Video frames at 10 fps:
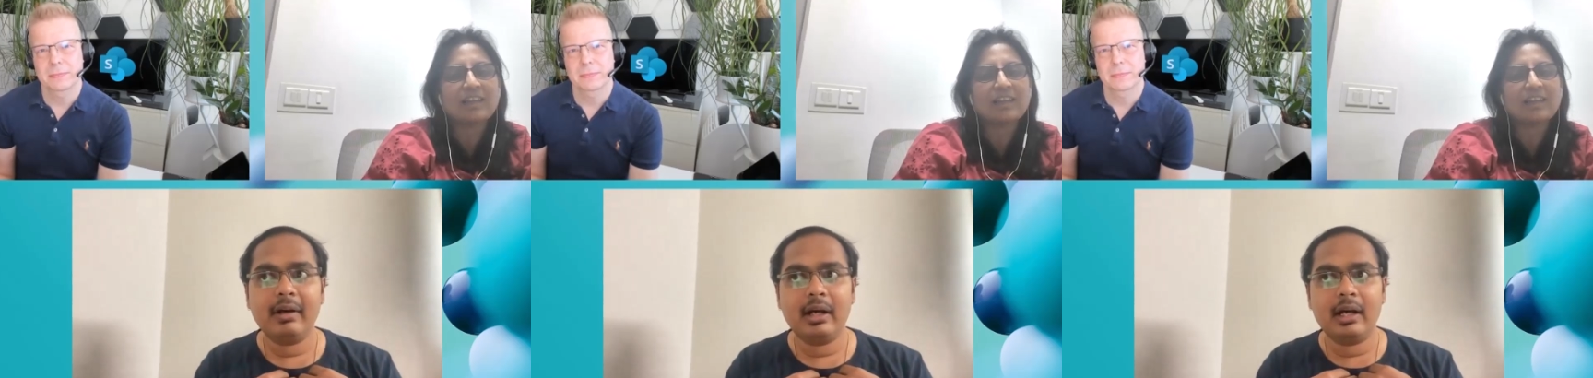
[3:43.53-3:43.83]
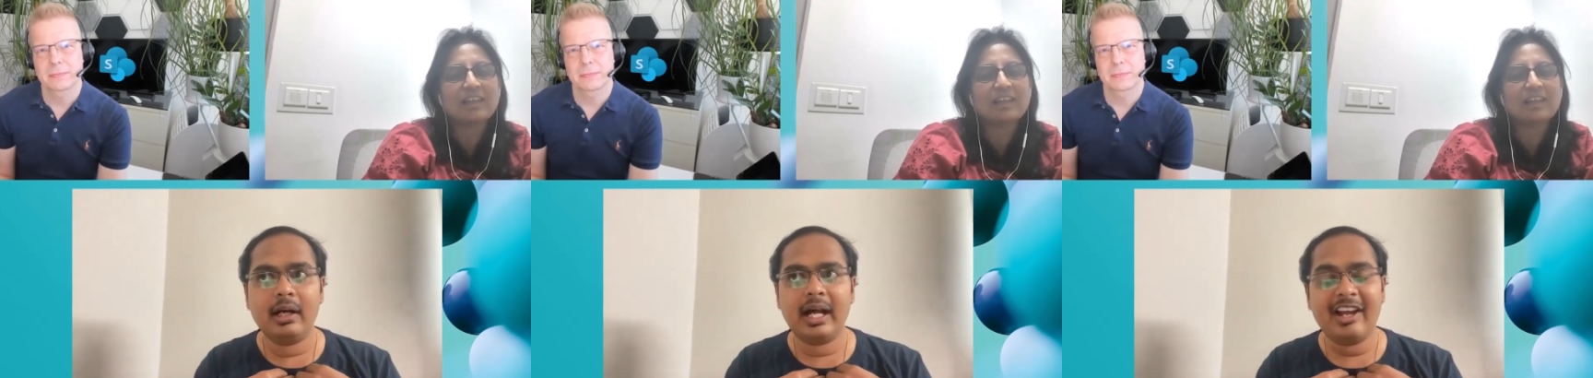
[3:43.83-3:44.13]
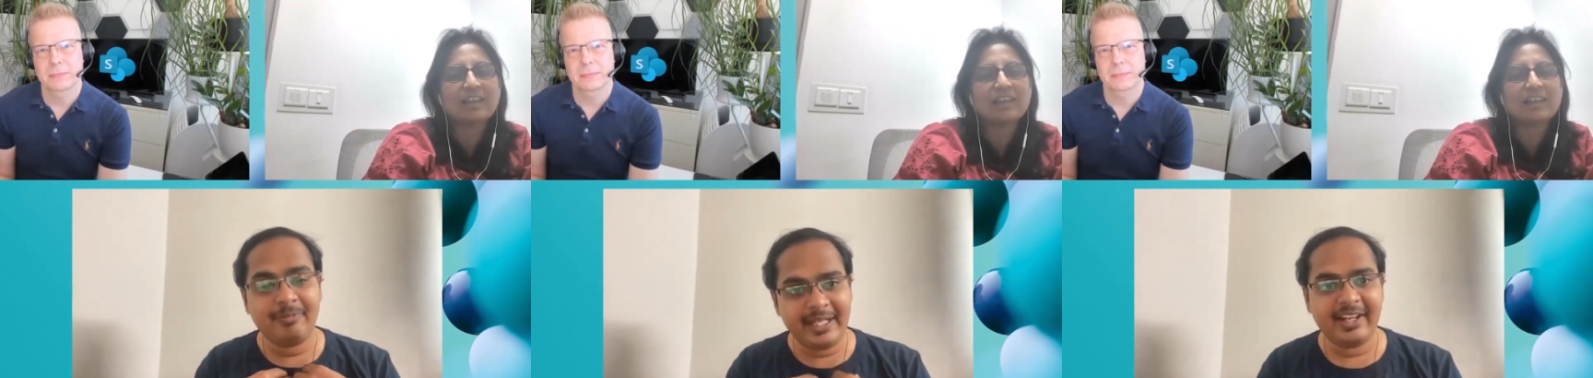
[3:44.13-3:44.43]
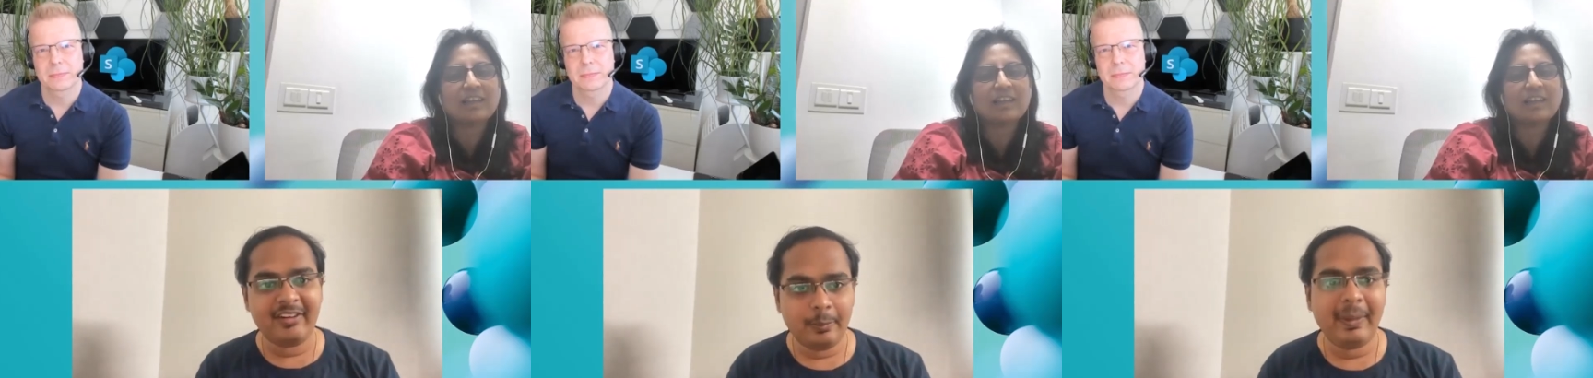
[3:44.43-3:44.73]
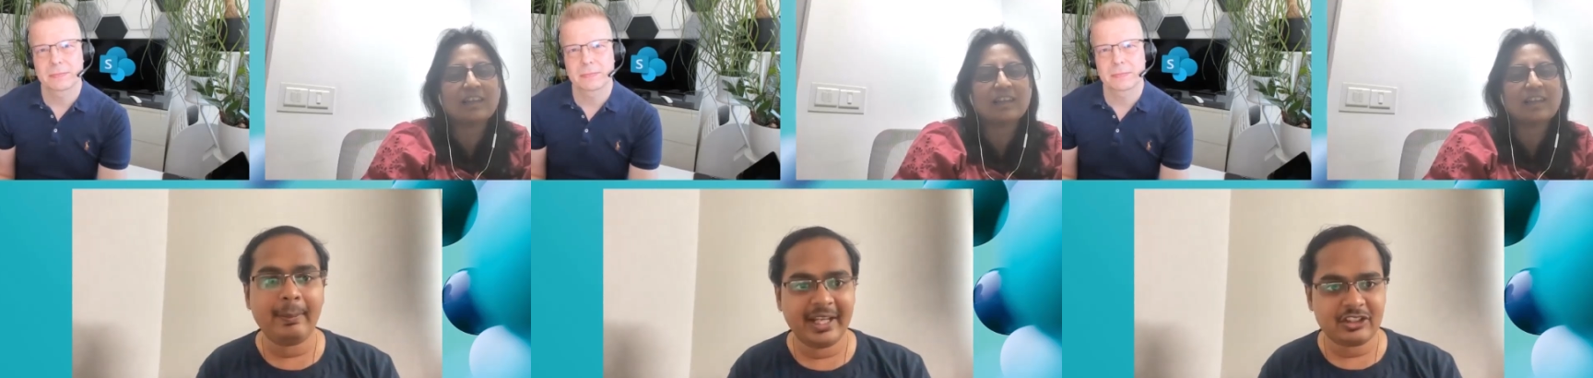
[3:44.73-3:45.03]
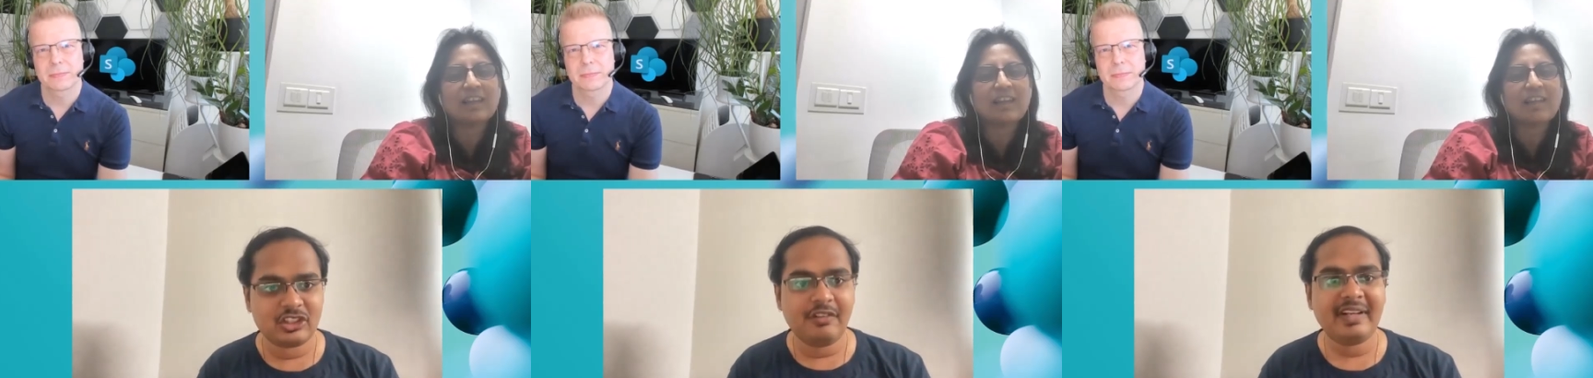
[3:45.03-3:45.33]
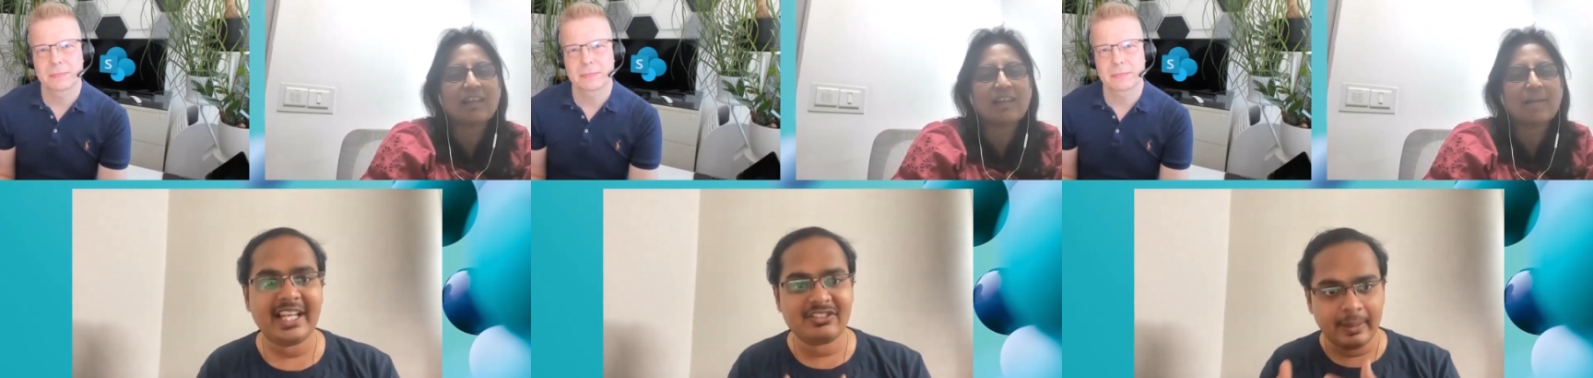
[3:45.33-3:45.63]
Speaker 1: uh, have been developed by Microsoft
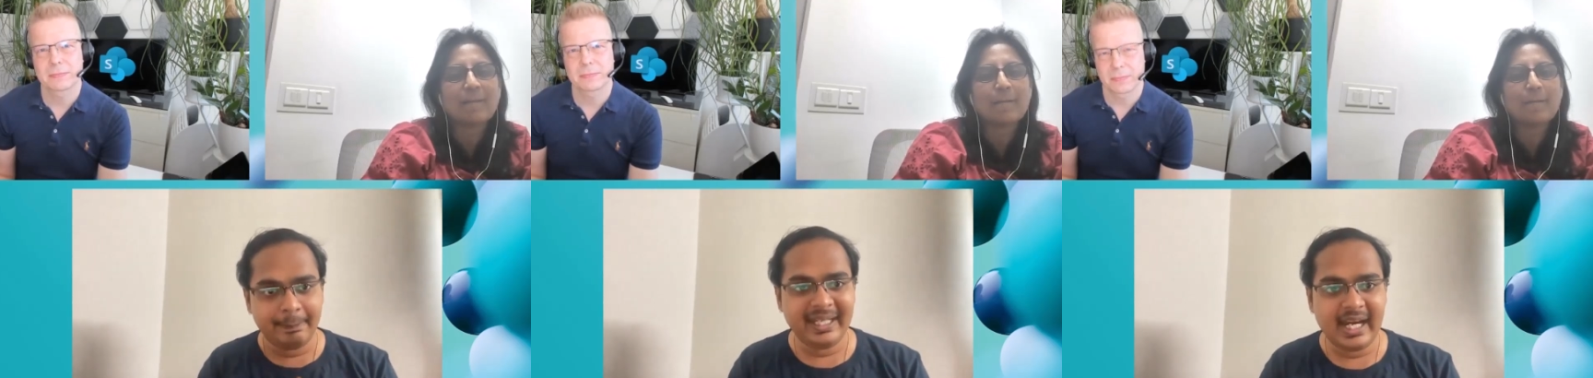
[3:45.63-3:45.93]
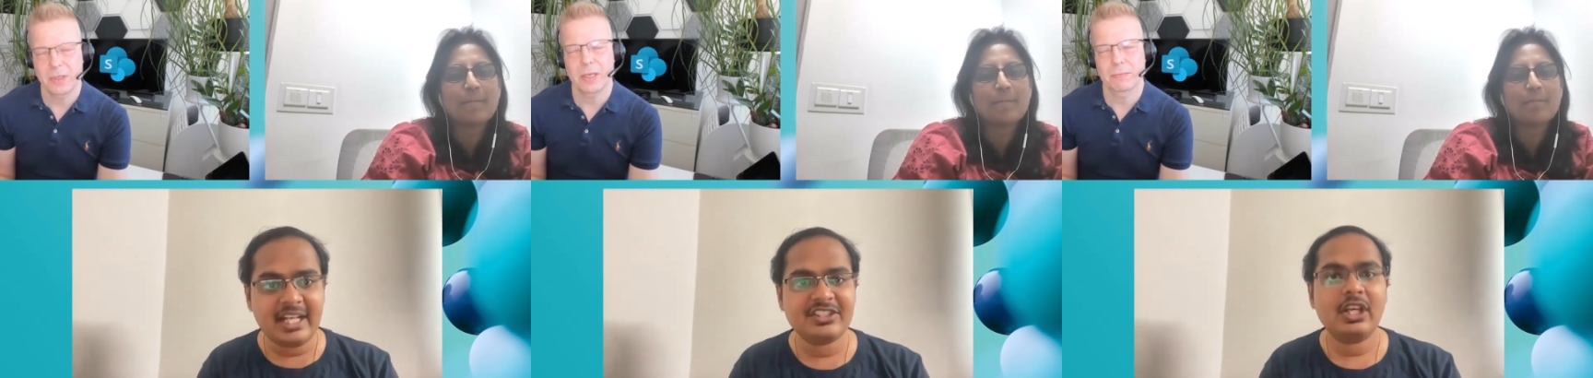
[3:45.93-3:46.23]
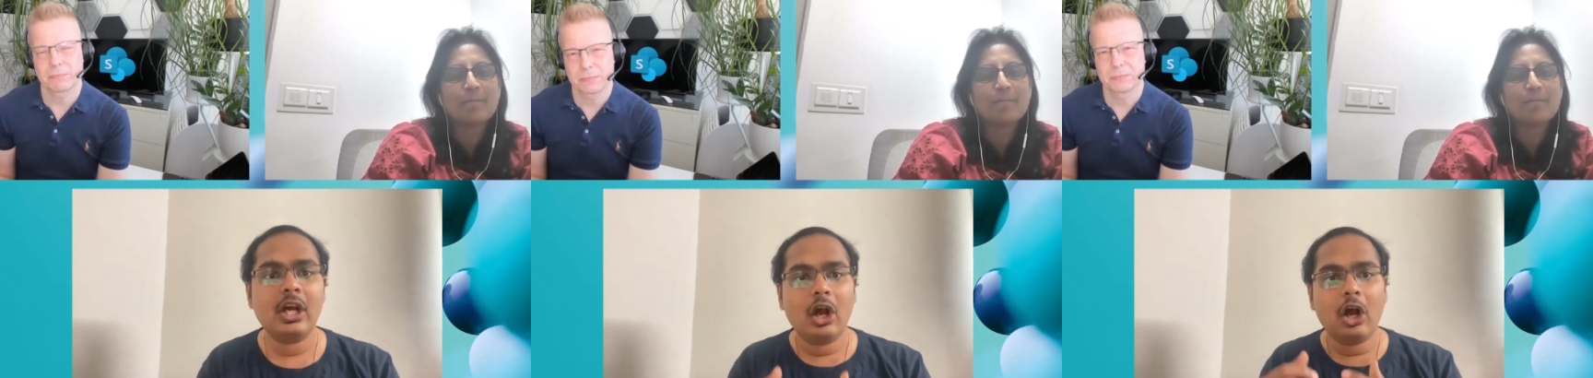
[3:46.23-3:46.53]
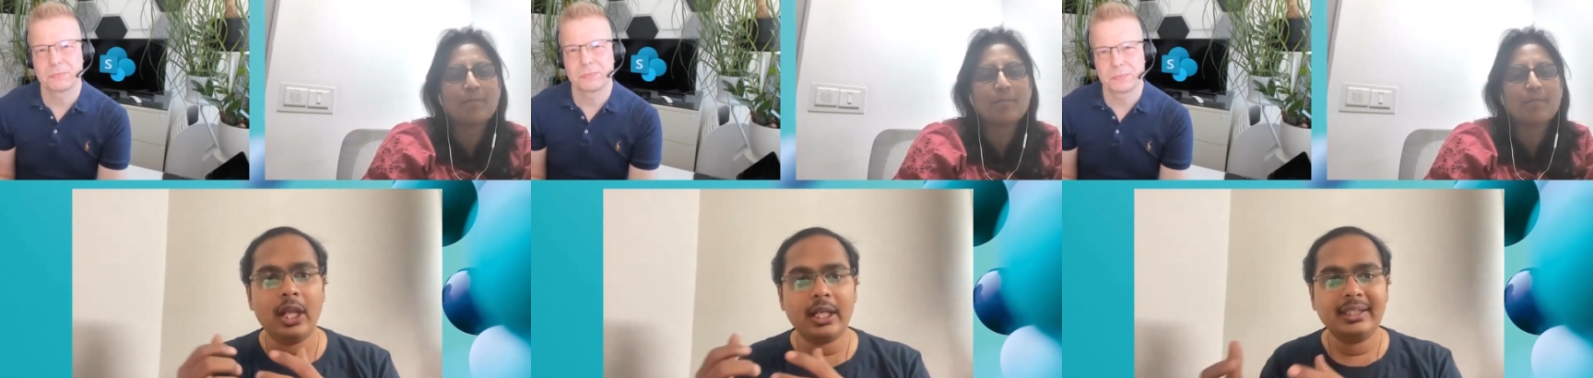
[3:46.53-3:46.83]
as 1P cards yep. or